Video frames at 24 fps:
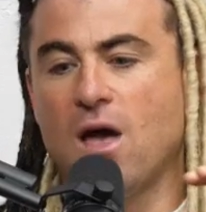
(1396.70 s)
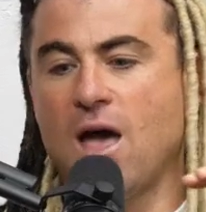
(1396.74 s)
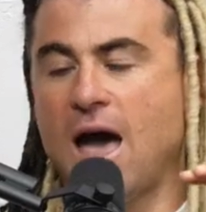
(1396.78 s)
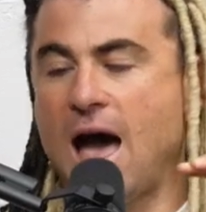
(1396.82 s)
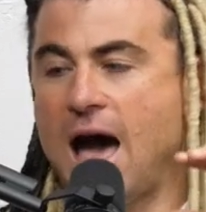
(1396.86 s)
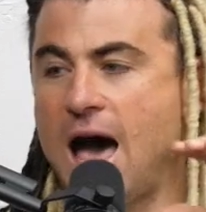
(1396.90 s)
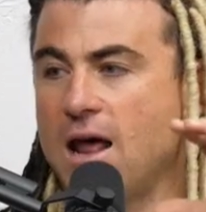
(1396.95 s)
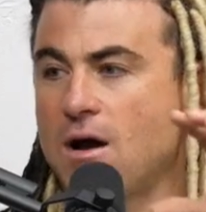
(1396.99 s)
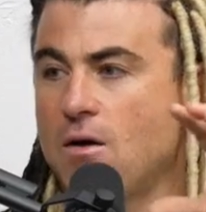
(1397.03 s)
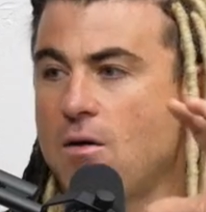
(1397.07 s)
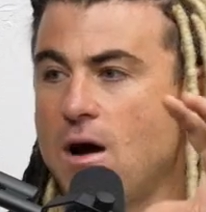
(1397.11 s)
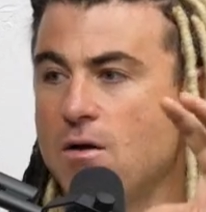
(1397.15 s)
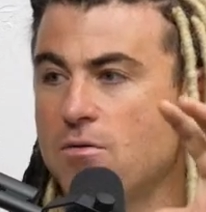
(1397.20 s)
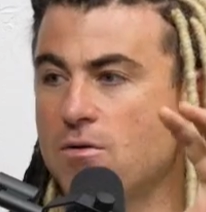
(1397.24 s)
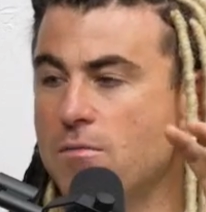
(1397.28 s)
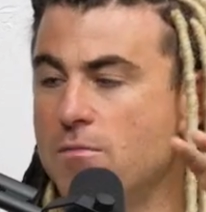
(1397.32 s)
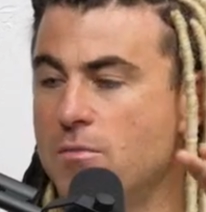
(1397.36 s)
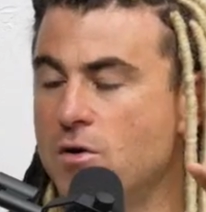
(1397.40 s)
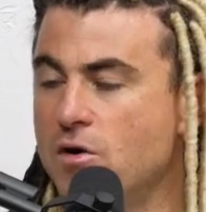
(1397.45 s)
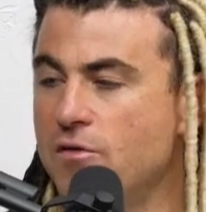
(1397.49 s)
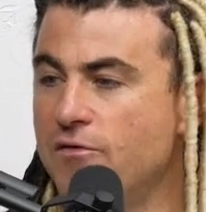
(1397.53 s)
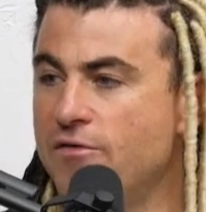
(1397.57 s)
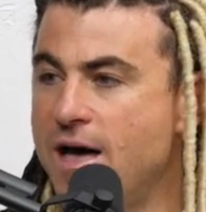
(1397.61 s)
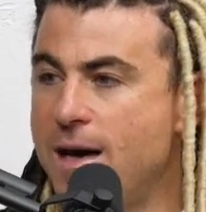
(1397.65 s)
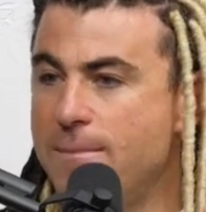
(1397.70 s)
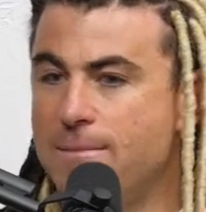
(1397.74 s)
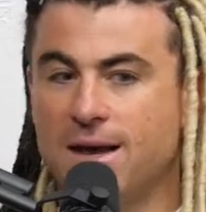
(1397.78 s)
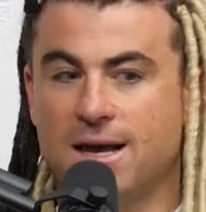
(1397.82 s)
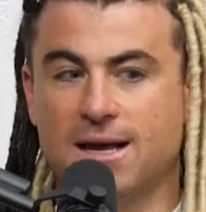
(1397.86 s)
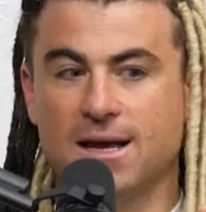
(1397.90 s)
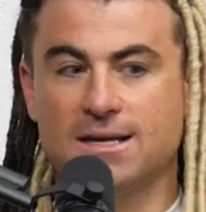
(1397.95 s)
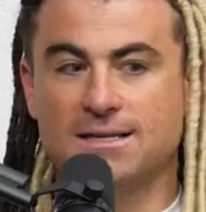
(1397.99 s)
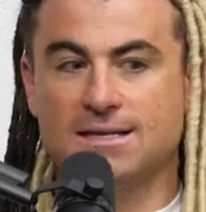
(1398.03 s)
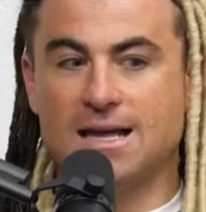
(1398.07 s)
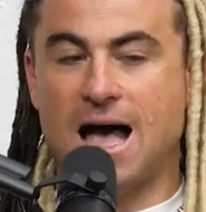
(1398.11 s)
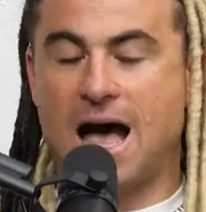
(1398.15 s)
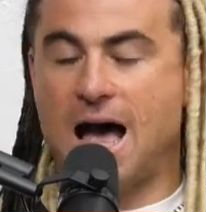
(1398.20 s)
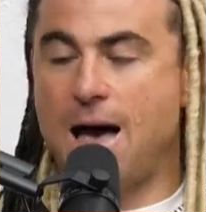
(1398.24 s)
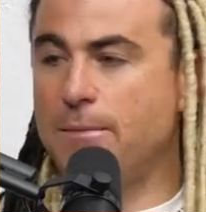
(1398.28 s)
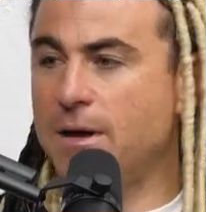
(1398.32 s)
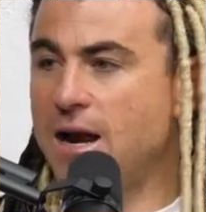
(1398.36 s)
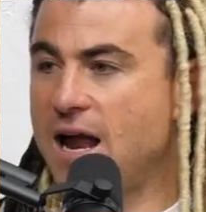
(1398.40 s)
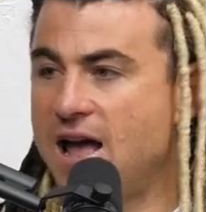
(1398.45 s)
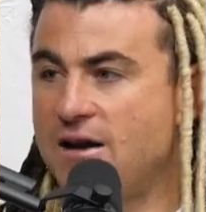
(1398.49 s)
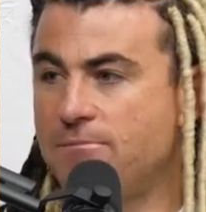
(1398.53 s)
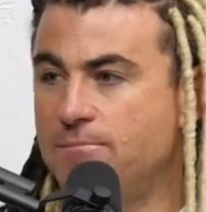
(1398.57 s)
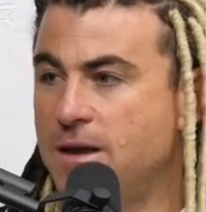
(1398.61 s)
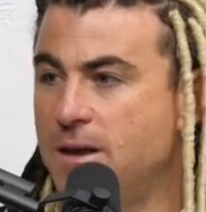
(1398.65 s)
how do I remove that? Because I'm going to
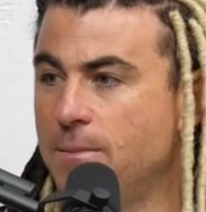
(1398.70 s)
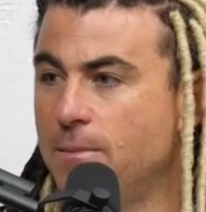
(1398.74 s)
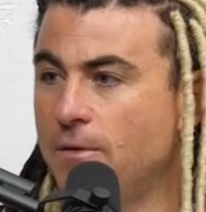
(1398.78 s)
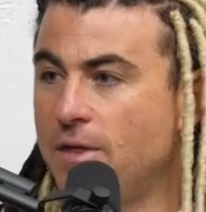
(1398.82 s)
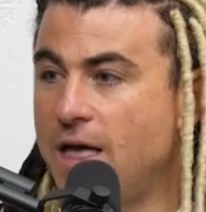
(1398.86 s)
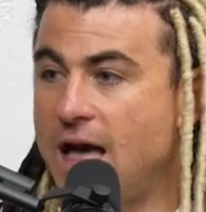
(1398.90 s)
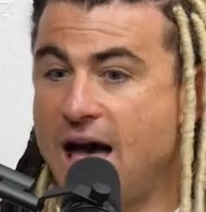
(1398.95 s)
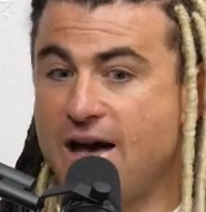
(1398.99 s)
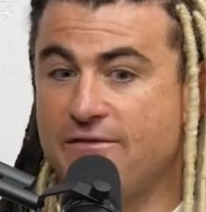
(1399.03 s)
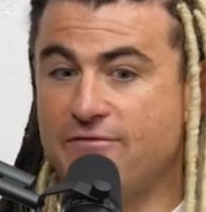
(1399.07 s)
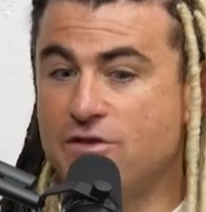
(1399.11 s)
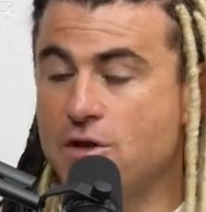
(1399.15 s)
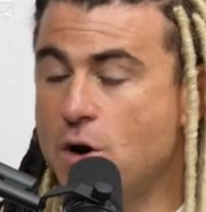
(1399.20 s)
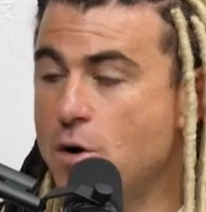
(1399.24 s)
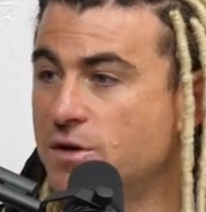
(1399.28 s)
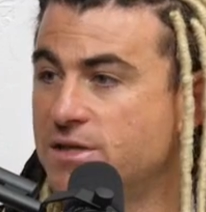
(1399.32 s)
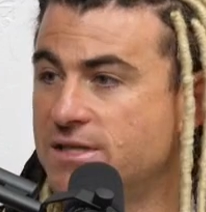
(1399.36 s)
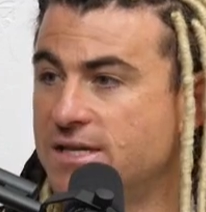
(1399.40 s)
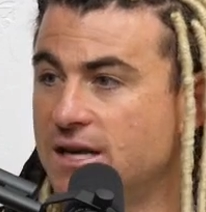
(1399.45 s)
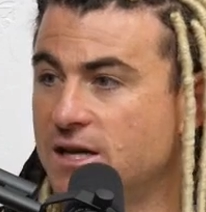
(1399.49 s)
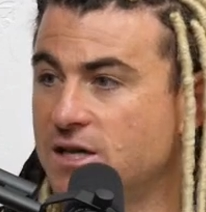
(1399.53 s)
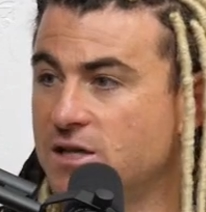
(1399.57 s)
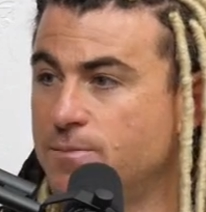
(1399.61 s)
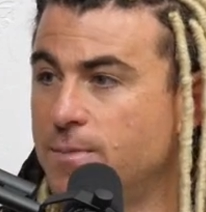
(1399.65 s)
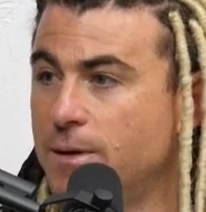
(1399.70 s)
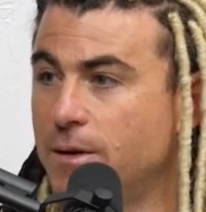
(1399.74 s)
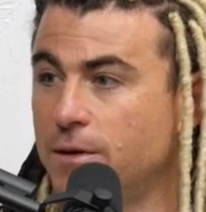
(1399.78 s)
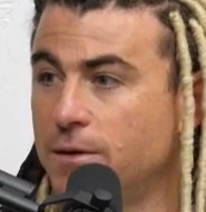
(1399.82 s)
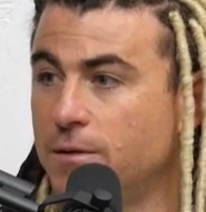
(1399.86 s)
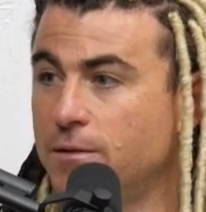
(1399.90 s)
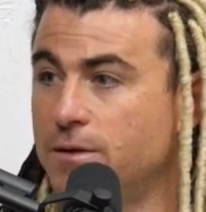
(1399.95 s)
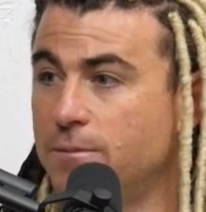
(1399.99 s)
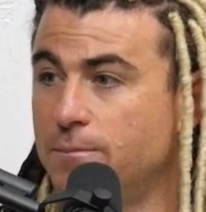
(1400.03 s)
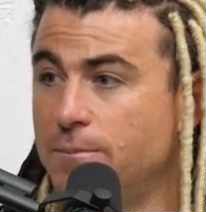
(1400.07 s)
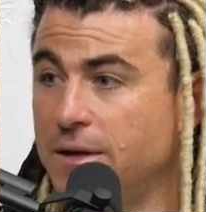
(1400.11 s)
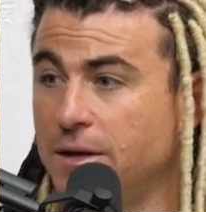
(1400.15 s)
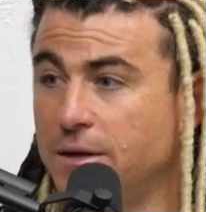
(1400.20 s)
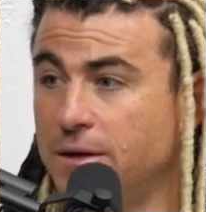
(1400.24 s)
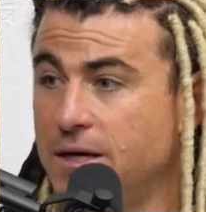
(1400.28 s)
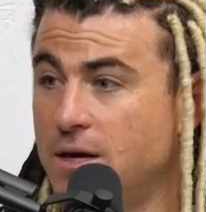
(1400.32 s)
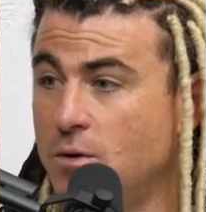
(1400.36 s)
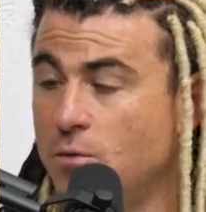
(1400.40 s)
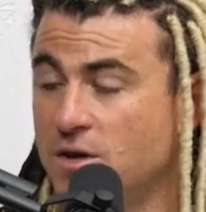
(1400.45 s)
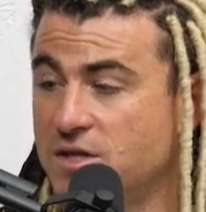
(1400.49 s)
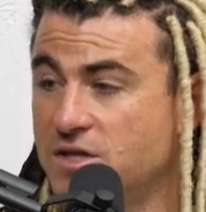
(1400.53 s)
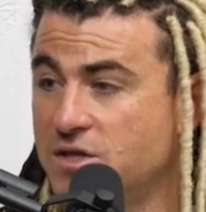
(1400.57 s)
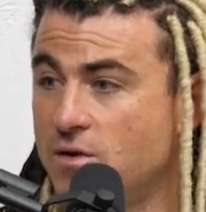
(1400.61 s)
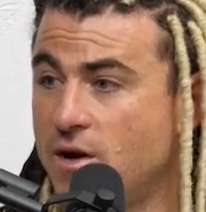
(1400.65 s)
have people that have no sales ability
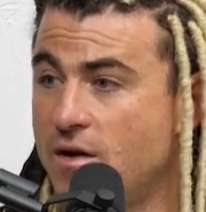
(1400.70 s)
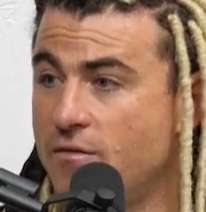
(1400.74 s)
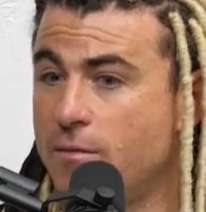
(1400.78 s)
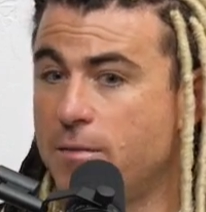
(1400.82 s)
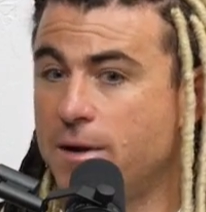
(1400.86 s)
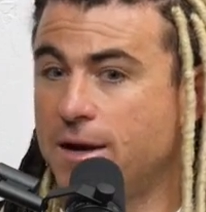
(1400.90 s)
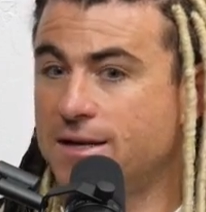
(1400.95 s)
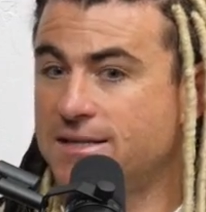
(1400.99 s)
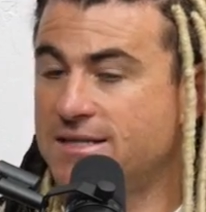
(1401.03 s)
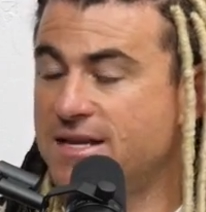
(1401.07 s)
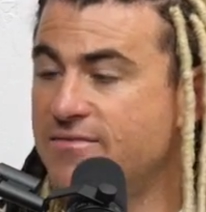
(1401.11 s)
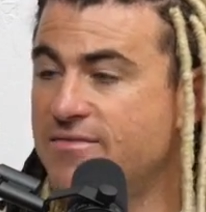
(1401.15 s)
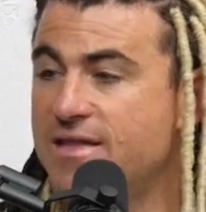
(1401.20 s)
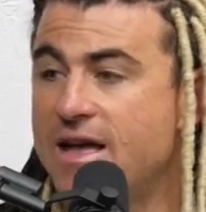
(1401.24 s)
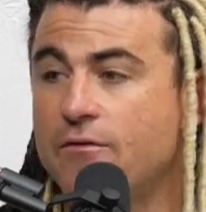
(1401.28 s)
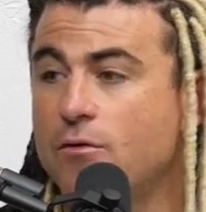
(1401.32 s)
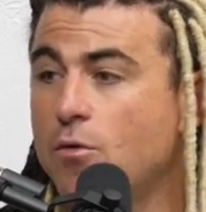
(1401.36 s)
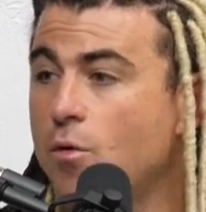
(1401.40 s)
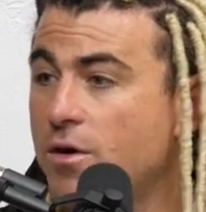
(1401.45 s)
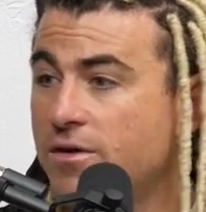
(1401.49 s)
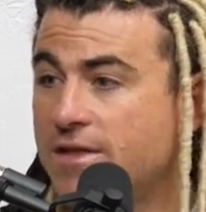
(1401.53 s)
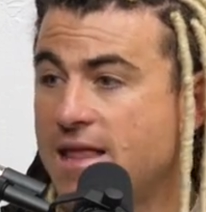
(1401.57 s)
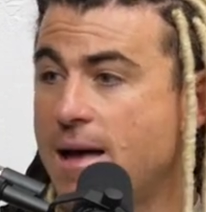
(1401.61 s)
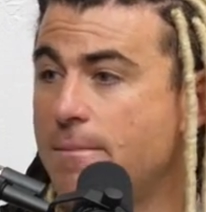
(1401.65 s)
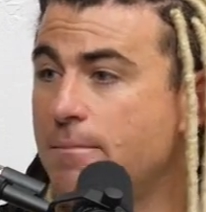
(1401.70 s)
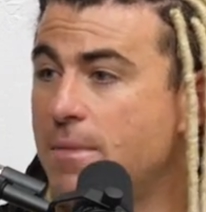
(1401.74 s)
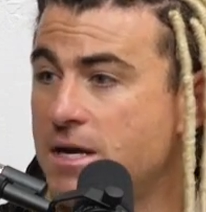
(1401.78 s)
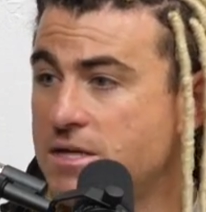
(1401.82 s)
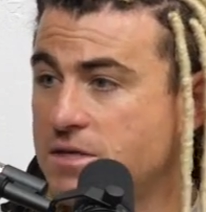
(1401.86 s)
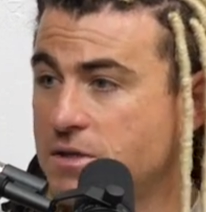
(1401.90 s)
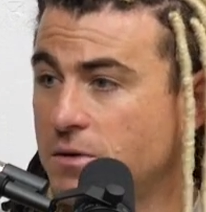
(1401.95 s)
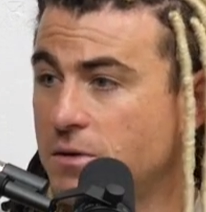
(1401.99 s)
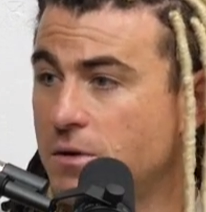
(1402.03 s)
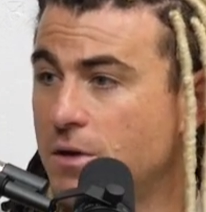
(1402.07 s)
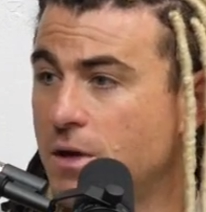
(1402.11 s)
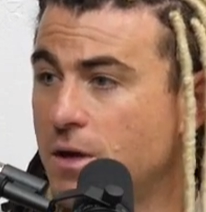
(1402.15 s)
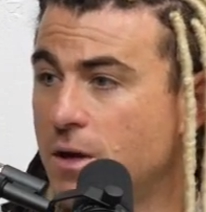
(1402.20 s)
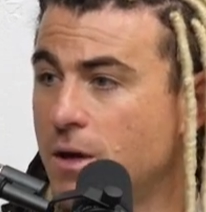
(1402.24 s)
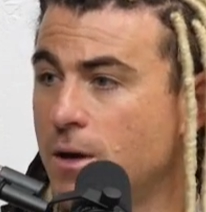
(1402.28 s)
whatsoever because they've never worked that muscle.